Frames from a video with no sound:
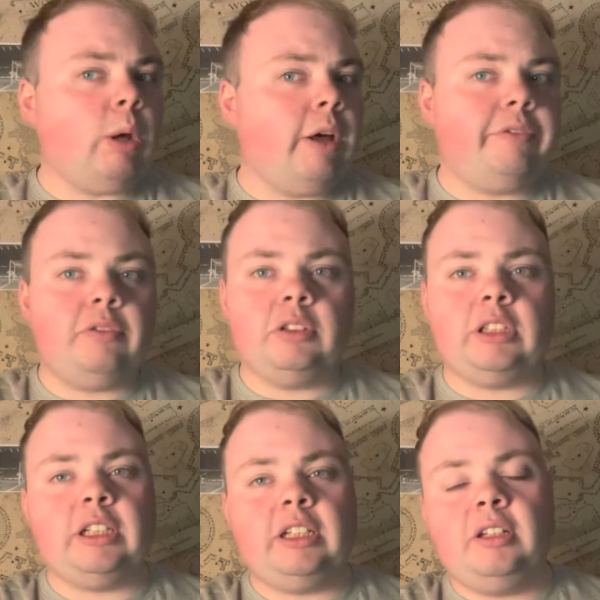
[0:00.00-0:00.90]
well for us,
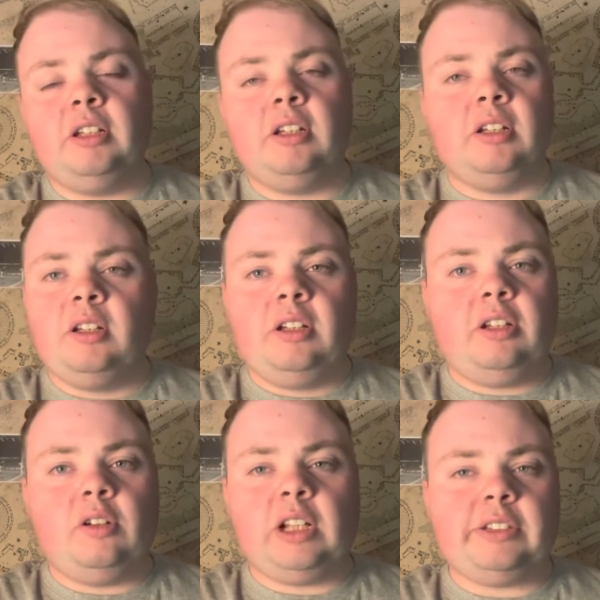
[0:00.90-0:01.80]
and
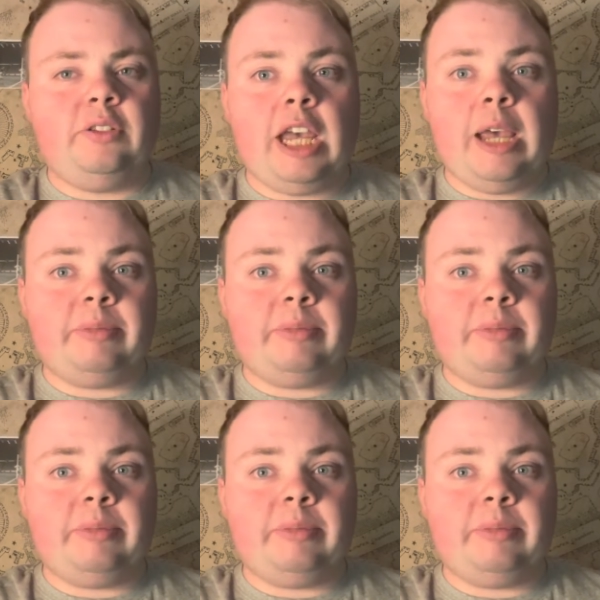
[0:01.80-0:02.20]
so I've